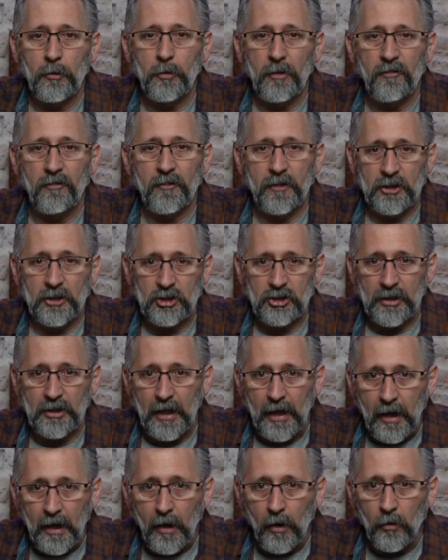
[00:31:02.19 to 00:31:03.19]
We finished
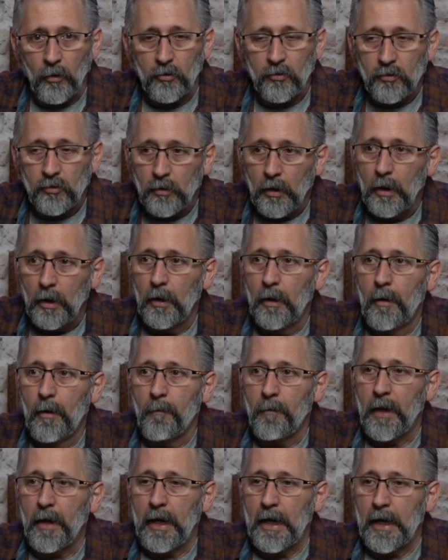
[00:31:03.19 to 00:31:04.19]
that house.
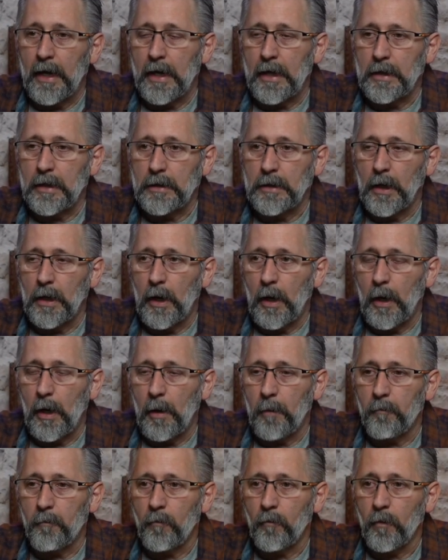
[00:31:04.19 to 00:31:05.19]
And
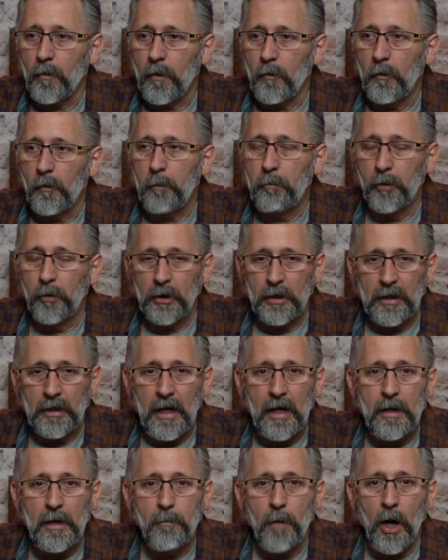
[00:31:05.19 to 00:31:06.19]
we put it
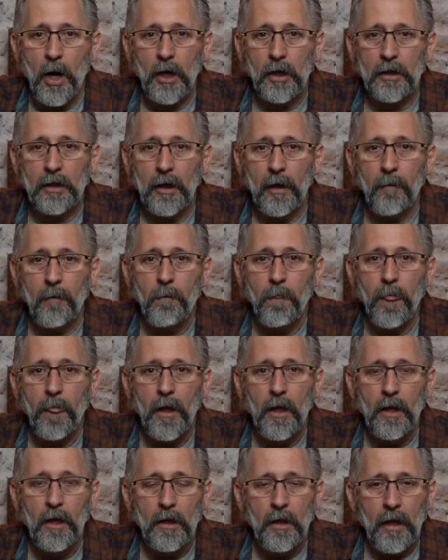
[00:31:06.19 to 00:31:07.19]
on the market
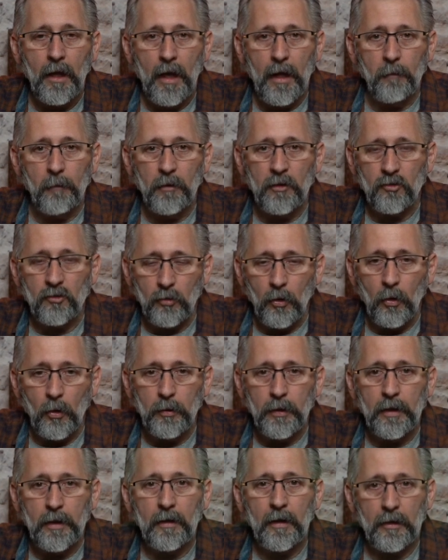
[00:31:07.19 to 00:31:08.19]
and we
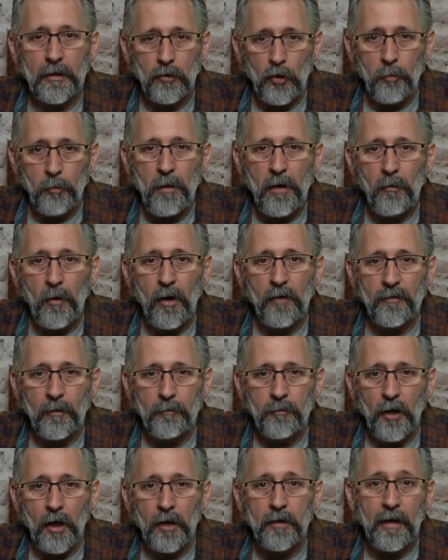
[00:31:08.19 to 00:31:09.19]
sold it. And I told my wife
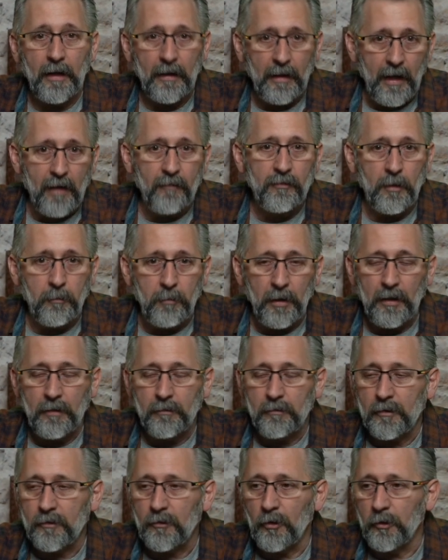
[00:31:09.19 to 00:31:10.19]
I'm done. They laughed at me.
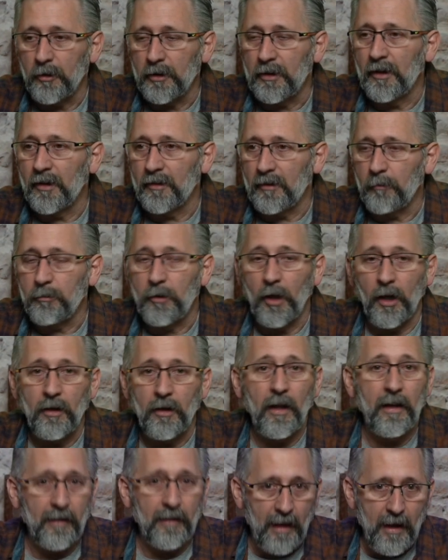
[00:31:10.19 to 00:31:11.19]
I told the kids I'm done.
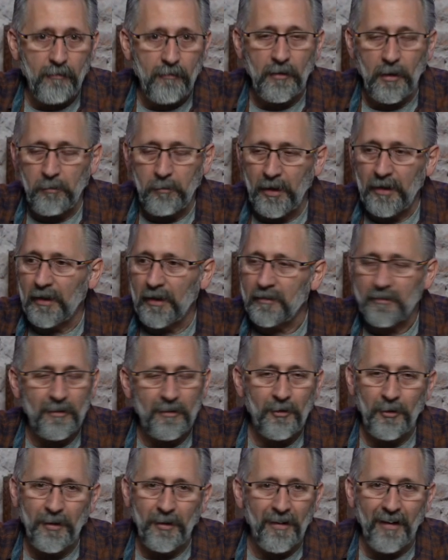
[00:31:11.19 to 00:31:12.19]
They laughed at me. They said,
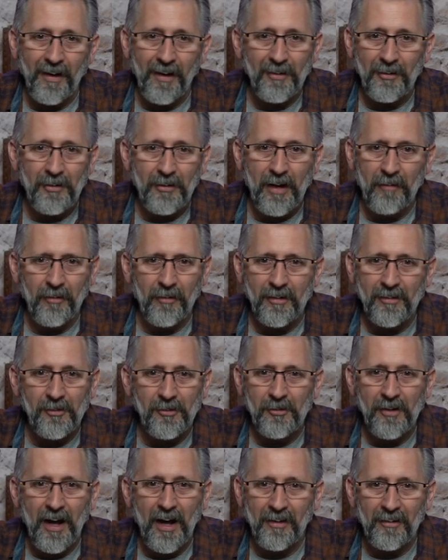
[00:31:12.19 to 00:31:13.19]
no, you're not. You're
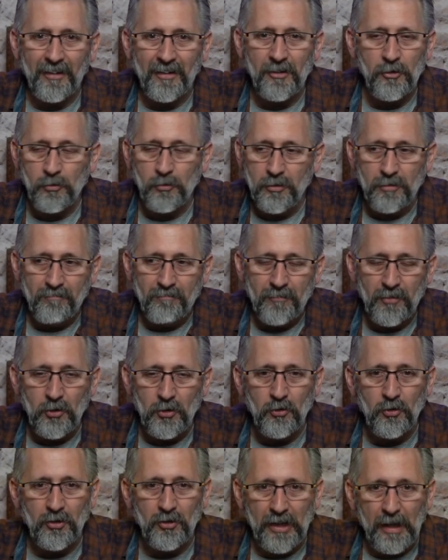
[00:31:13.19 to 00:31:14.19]
not.
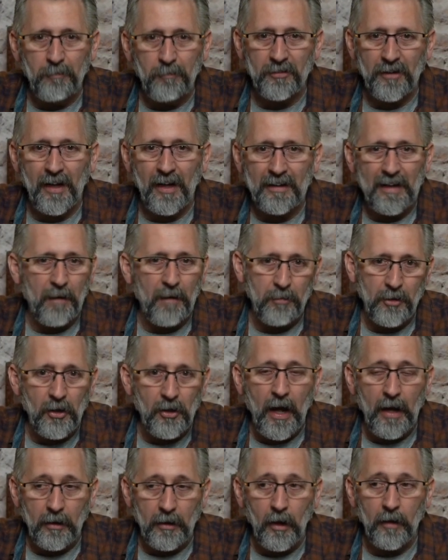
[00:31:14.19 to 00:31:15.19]
You keep saying that, but you're
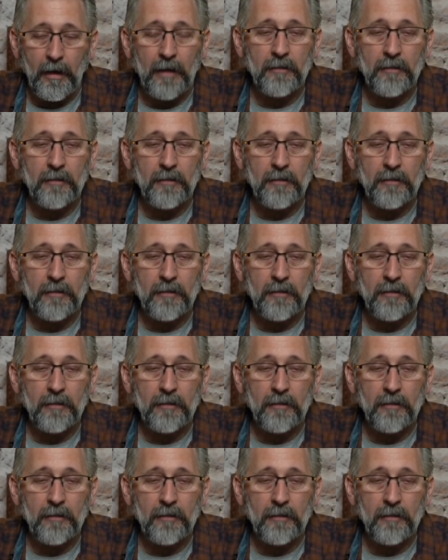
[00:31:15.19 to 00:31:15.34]
not done.